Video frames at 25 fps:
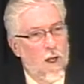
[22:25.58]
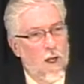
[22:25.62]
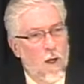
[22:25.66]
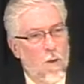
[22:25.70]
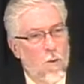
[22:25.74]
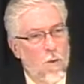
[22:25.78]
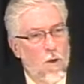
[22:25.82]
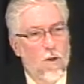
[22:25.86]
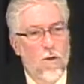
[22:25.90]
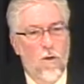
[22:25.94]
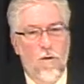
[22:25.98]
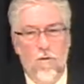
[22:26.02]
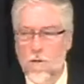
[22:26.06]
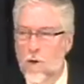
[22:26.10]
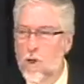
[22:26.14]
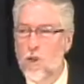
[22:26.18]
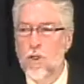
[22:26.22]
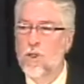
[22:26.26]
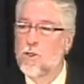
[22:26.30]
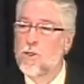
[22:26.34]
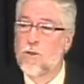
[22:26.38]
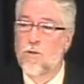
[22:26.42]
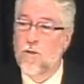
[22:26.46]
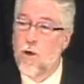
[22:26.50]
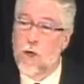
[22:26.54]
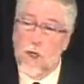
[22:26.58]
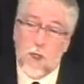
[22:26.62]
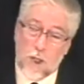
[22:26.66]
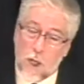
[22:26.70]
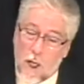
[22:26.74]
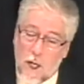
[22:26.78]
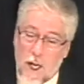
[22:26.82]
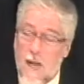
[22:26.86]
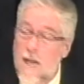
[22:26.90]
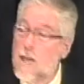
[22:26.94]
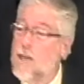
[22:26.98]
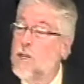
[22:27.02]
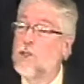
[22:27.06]
Well, they're
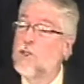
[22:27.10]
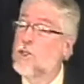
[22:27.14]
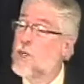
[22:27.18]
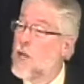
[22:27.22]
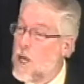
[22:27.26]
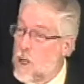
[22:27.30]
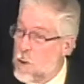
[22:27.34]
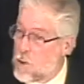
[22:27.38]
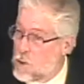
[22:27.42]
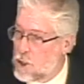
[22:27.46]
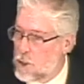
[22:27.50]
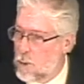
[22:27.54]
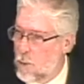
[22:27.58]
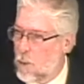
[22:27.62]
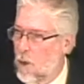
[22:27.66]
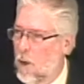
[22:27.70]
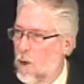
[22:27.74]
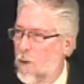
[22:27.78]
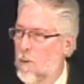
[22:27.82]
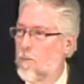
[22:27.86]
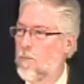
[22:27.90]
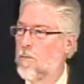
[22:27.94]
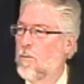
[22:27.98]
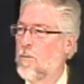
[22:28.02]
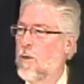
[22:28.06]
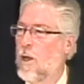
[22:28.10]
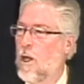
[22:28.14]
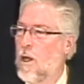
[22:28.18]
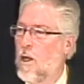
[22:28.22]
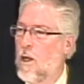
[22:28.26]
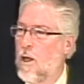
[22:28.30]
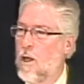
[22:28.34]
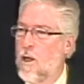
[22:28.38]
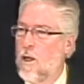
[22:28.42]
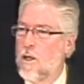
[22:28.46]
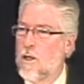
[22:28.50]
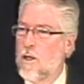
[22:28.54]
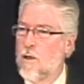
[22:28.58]
virtually indistinguishable.
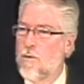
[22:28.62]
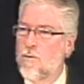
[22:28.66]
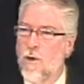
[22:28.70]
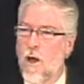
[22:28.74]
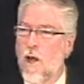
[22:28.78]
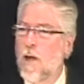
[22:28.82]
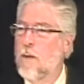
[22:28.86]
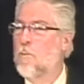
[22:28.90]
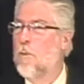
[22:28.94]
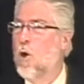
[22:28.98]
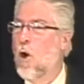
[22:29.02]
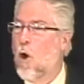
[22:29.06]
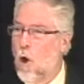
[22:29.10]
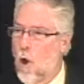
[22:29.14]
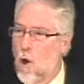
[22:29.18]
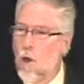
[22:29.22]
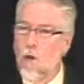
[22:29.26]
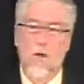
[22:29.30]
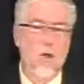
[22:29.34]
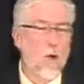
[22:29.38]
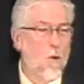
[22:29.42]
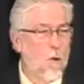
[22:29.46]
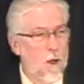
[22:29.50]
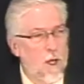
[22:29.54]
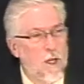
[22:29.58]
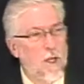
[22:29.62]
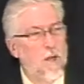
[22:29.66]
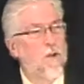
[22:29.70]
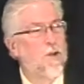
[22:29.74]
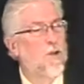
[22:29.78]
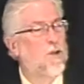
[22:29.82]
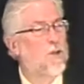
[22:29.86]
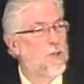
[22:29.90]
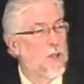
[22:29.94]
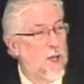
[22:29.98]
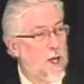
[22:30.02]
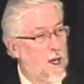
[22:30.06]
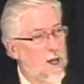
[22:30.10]
You find Paul going to the
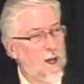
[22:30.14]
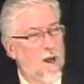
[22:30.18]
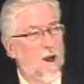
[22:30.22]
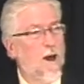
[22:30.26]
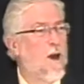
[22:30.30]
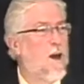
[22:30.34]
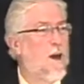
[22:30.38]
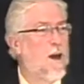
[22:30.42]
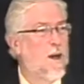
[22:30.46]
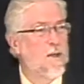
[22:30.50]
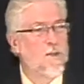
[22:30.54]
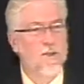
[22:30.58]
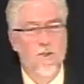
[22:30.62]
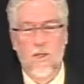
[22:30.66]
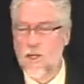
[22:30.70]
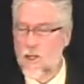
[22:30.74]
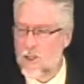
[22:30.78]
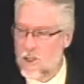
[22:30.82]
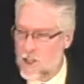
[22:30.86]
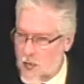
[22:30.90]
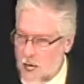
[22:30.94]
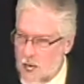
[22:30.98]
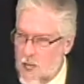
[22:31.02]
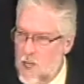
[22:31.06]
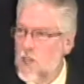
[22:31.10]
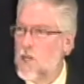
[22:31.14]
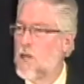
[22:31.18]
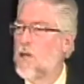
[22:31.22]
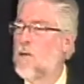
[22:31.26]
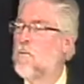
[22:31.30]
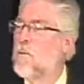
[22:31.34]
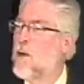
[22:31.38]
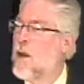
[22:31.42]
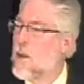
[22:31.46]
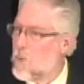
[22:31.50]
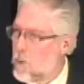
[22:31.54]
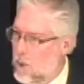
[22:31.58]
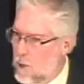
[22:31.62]
synagogues and teaching
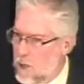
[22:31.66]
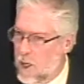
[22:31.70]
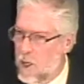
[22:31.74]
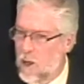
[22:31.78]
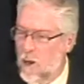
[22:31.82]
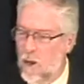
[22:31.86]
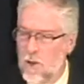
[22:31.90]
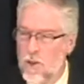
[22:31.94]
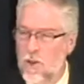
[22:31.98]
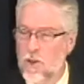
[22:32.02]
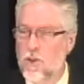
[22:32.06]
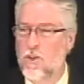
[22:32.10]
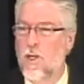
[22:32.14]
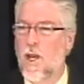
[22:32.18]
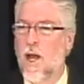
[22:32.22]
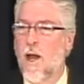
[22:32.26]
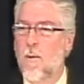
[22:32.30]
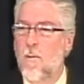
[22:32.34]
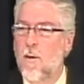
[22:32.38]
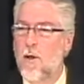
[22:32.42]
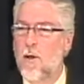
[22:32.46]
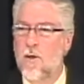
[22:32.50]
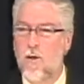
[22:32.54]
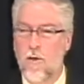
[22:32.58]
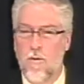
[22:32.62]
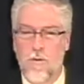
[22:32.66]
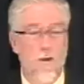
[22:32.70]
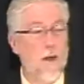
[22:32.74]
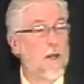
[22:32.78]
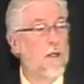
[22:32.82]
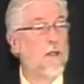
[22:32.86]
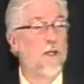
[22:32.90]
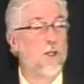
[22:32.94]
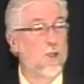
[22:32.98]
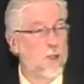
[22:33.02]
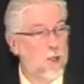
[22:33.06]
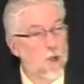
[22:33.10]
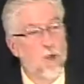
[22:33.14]
people there on the Sabbath. You
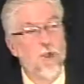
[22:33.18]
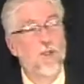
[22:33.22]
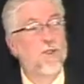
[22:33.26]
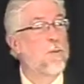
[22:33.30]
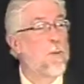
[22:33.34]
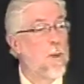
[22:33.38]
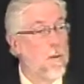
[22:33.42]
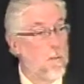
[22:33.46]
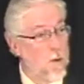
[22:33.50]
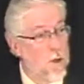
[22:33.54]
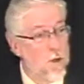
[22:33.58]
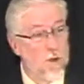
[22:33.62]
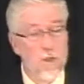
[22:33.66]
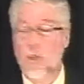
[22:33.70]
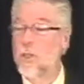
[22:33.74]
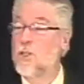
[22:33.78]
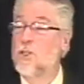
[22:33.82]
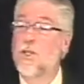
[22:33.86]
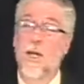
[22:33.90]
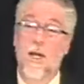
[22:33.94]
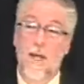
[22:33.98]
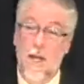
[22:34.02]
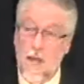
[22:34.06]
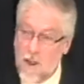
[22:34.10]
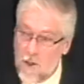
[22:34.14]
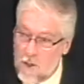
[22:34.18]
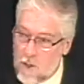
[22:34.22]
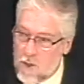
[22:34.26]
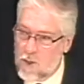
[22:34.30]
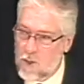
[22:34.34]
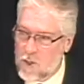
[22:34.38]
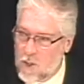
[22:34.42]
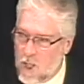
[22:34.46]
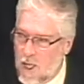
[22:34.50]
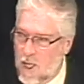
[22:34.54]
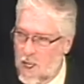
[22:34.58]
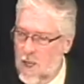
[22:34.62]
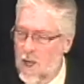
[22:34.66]
find the church members attending the
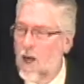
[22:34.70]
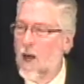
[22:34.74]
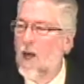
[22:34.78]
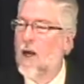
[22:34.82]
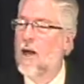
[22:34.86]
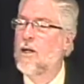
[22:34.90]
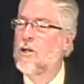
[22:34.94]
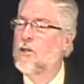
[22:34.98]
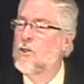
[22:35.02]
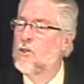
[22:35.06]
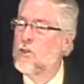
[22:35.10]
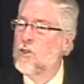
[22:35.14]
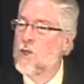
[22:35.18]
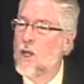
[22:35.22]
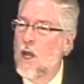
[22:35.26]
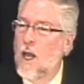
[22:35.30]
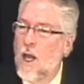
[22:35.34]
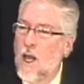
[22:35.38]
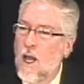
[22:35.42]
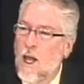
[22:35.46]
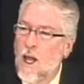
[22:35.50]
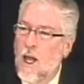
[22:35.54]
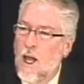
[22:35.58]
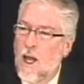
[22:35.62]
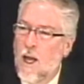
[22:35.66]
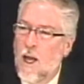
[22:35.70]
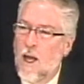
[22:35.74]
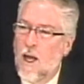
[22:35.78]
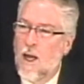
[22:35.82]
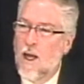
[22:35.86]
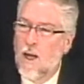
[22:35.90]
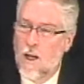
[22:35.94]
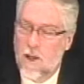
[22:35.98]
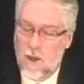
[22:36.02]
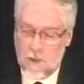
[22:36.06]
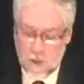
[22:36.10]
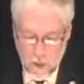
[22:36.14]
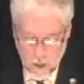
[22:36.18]
synagogues
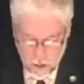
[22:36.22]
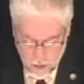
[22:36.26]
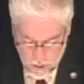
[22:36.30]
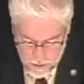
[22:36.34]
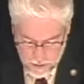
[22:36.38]
there